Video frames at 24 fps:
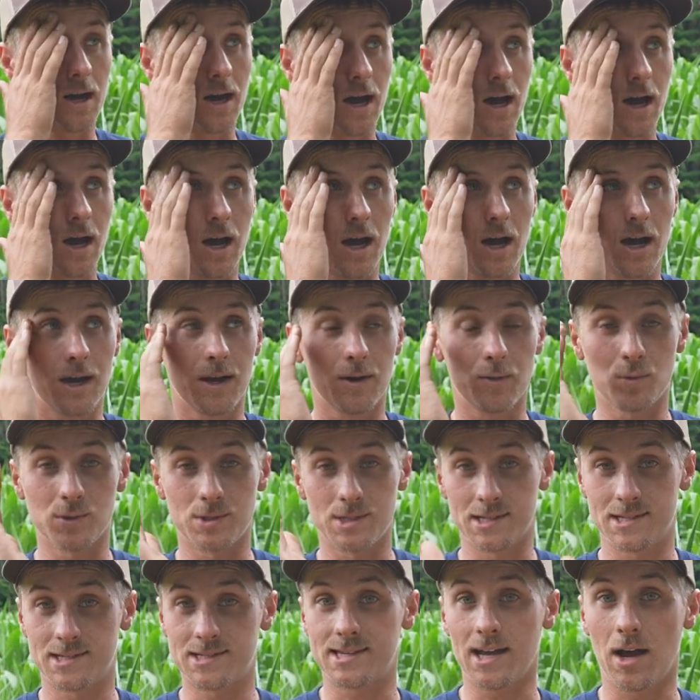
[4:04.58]
It was
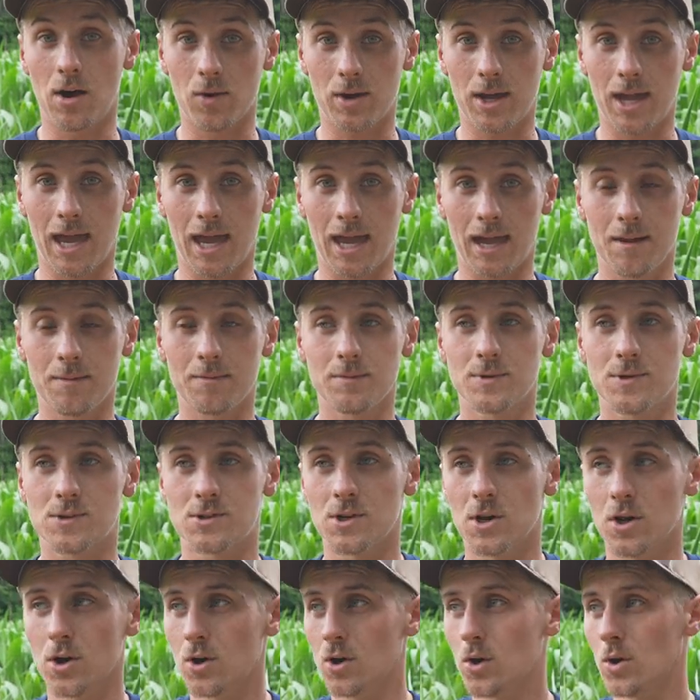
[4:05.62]
a cell cam,
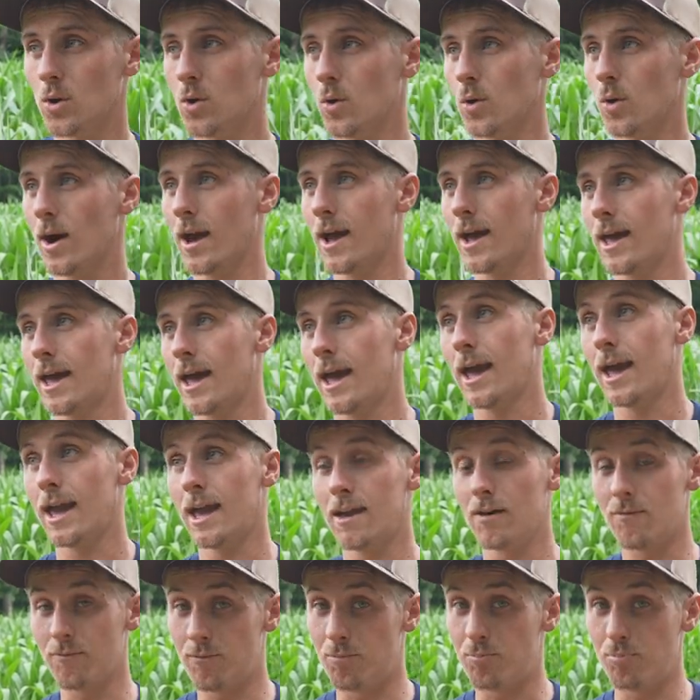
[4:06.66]
so
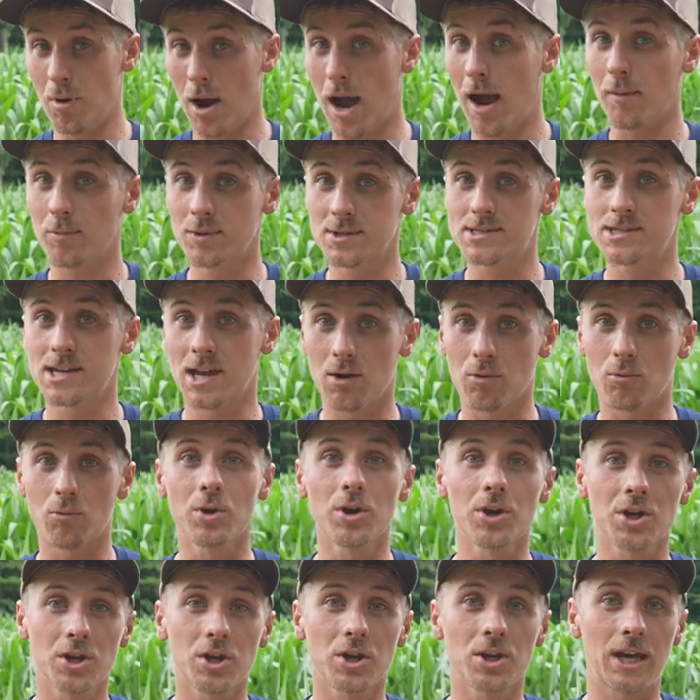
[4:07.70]
I would say a
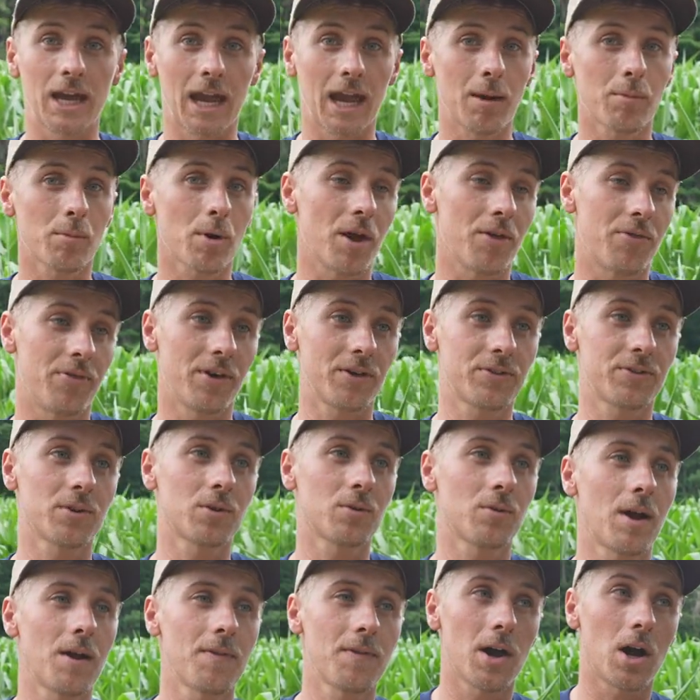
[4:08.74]
really good camera. I think they're
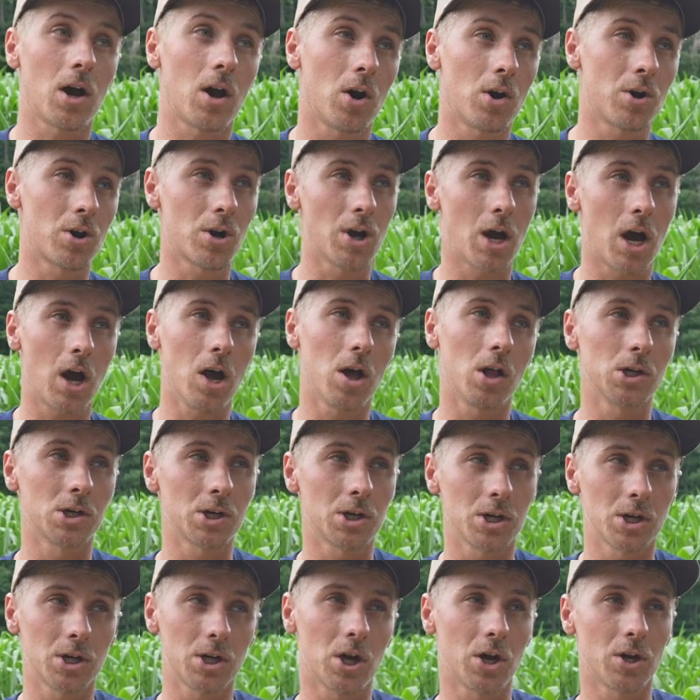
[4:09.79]
around that $100,
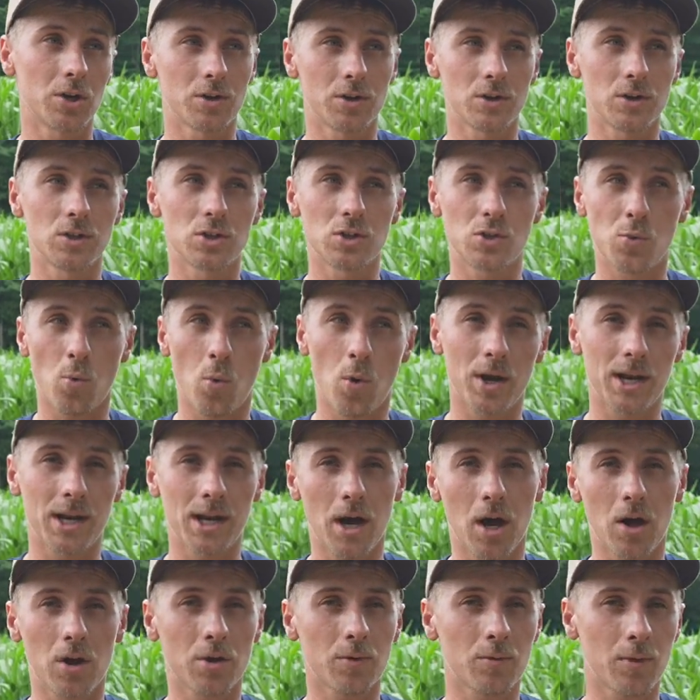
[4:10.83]

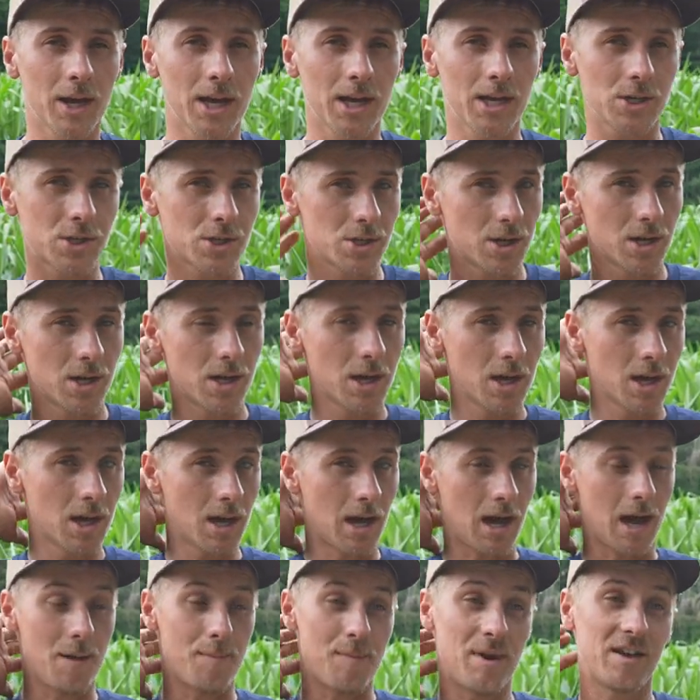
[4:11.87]
$120 range.
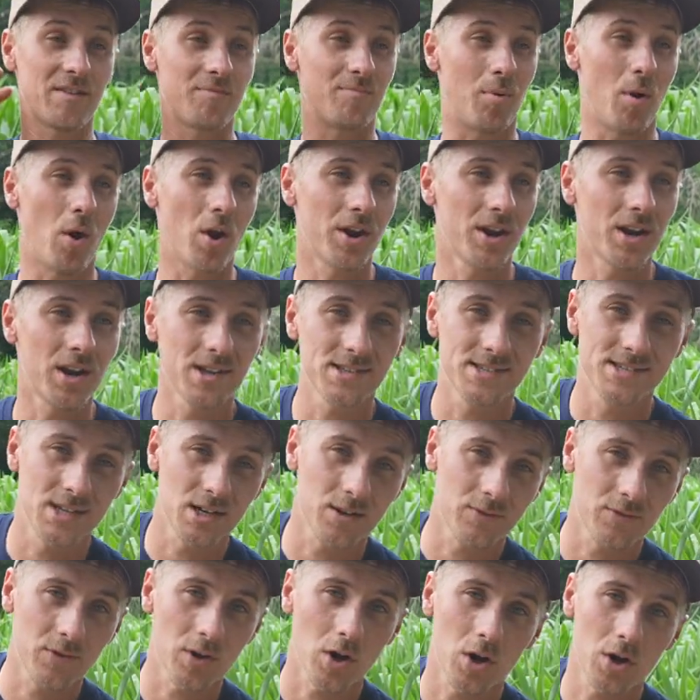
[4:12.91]
I may have bought it on
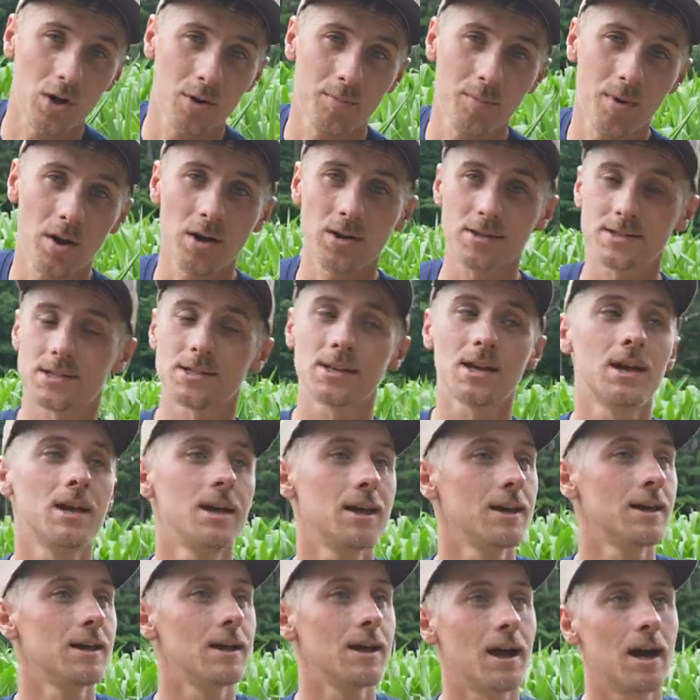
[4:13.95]
sale for 100 bucks.
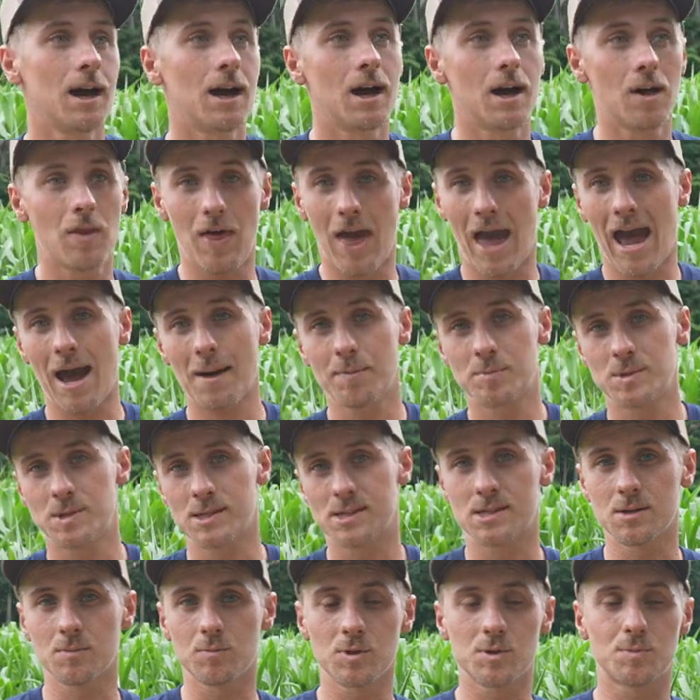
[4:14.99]
The app
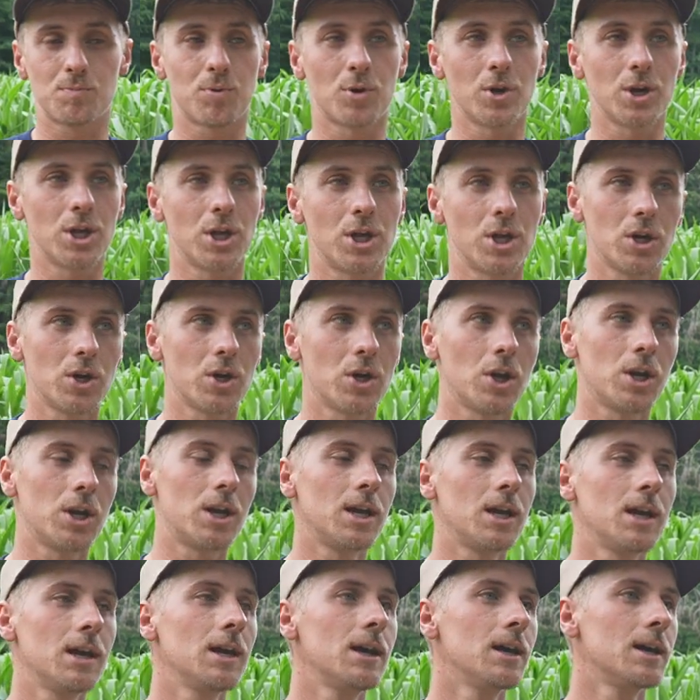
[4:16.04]
system was pretty good.
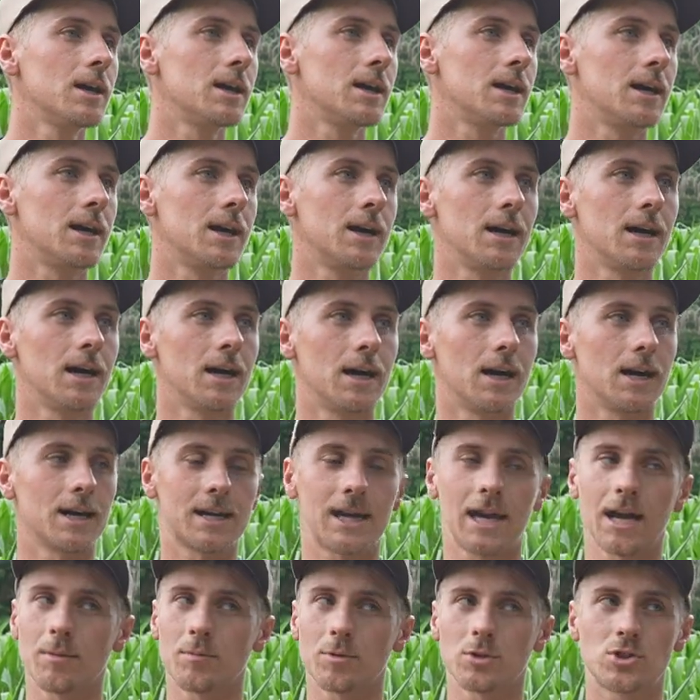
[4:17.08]

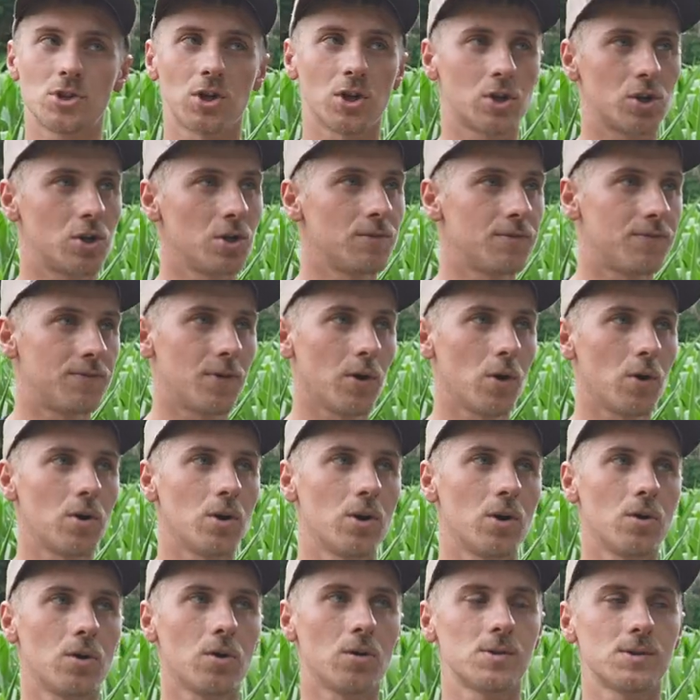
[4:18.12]
Camera took good
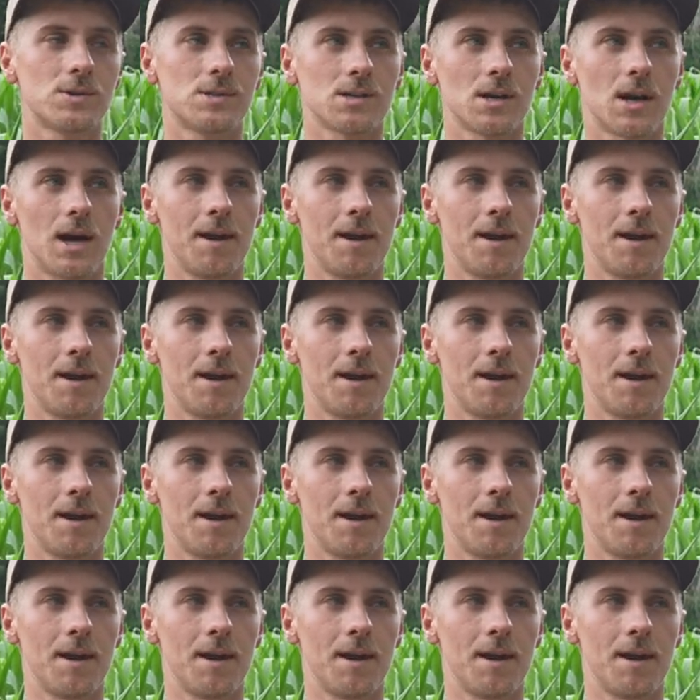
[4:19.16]
photos.